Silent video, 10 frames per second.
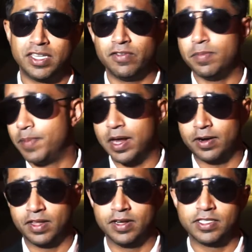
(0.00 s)
even
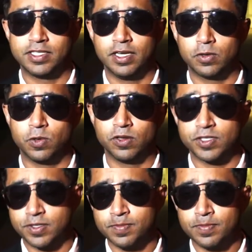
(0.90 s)
better than its sequels,
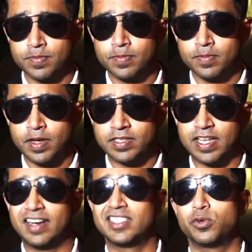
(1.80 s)
is
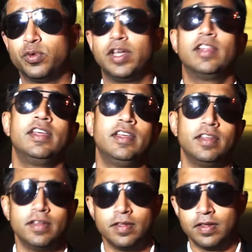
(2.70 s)
that it's really
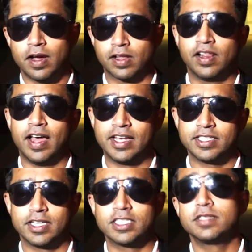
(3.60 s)
a
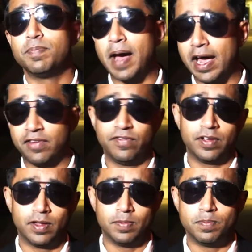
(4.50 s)
classic spy
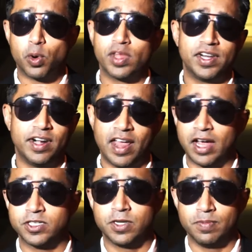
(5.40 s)
film more than an
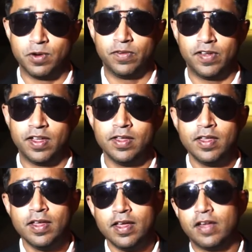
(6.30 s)
action
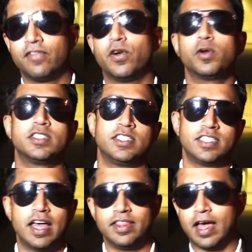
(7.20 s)
movie. It focuses
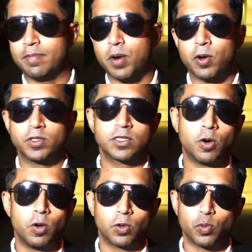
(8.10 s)
on that
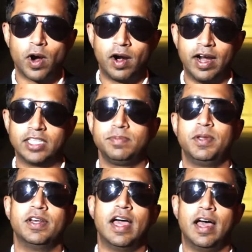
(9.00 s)
post-Cold War
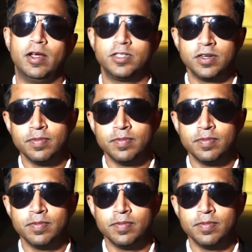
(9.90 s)
espionage.